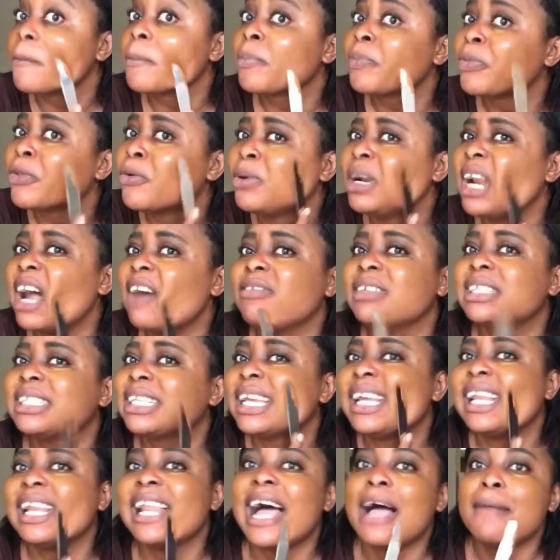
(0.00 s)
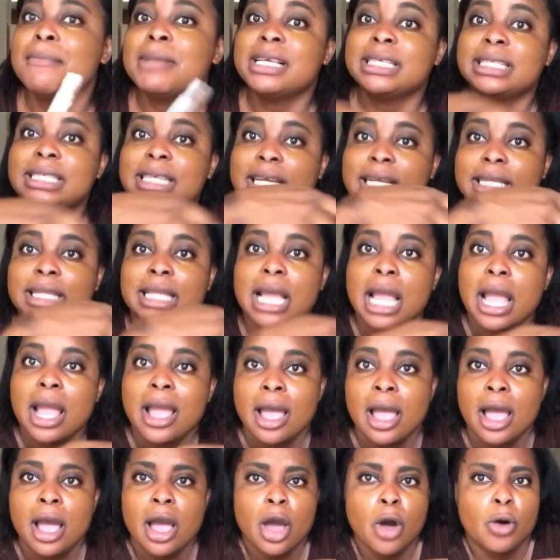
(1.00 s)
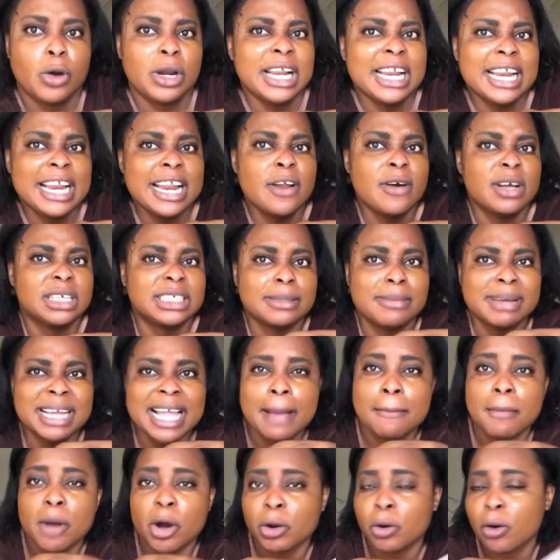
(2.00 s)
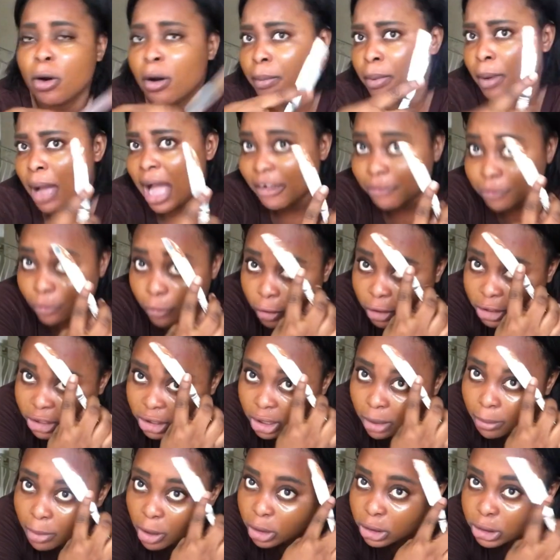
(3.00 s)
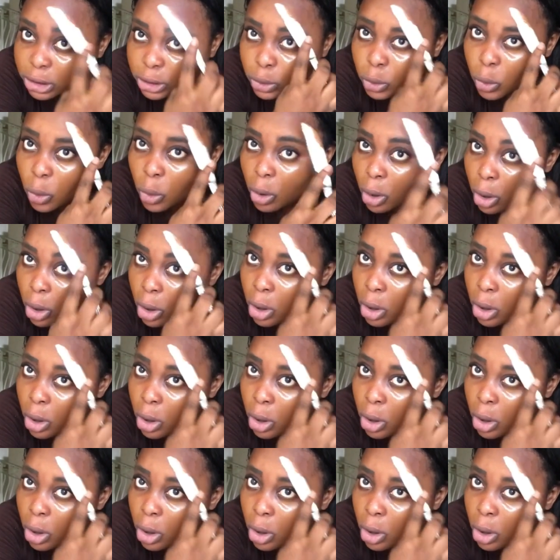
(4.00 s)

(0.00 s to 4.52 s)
When I have to skill that, you see it? When I do something get done up, of course I must know.